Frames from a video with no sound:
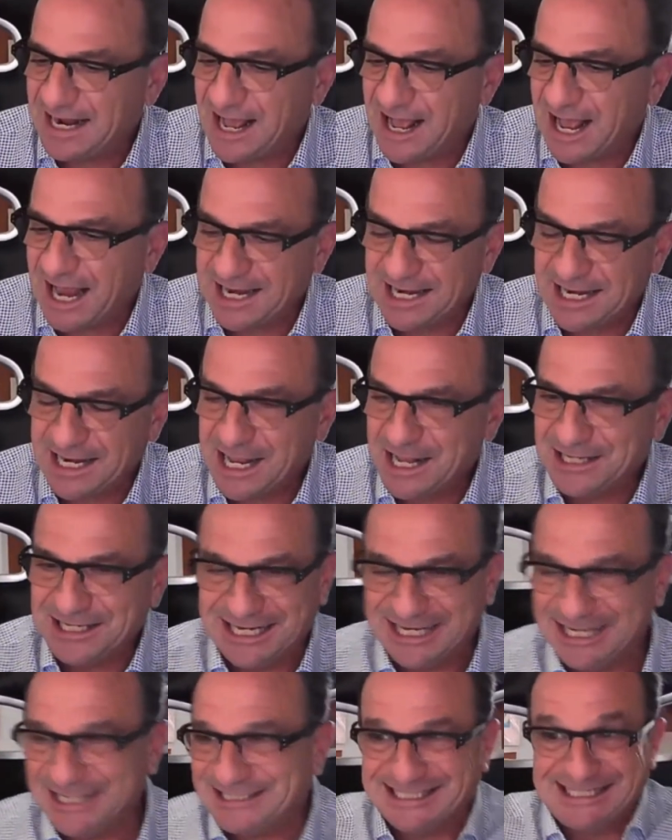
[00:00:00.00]
I
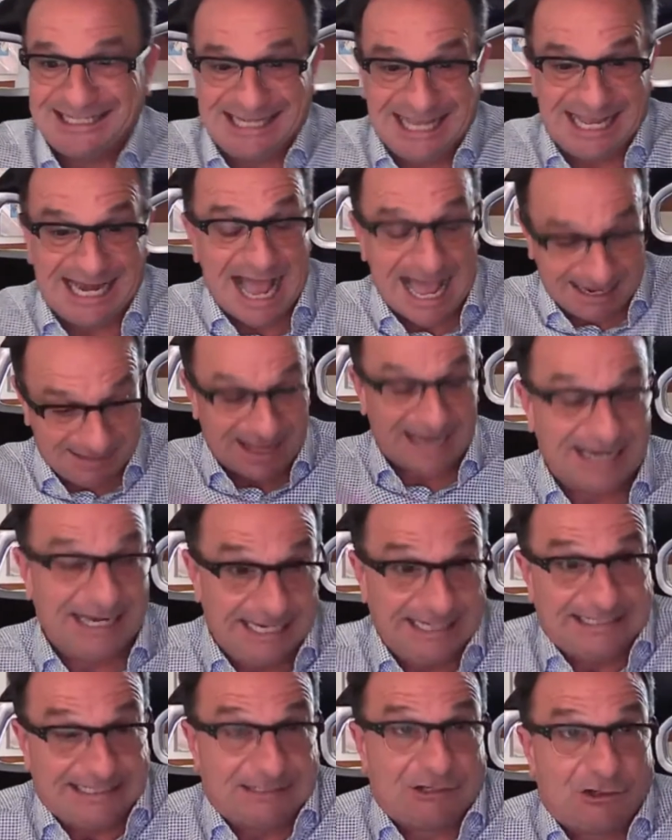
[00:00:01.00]
needed to get at I
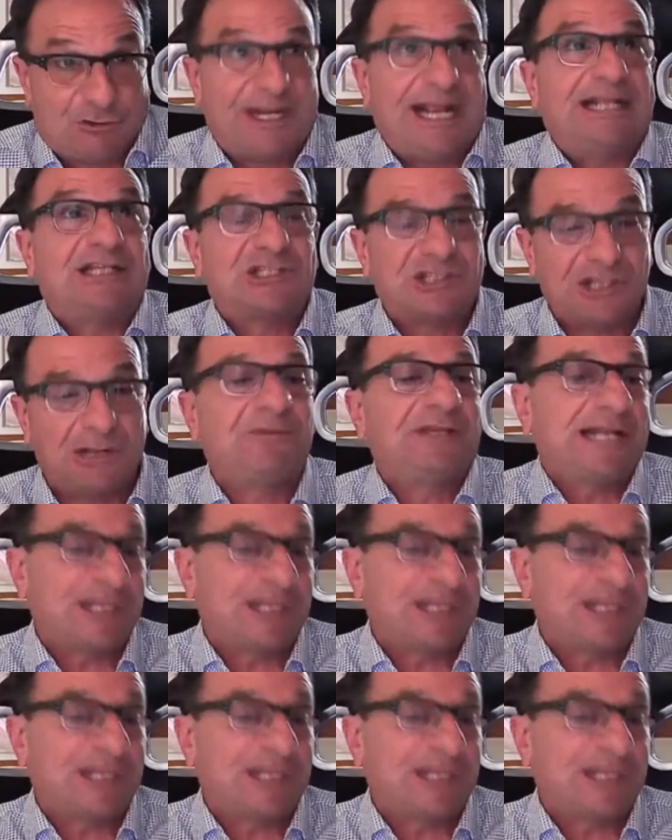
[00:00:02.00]
needed to create something.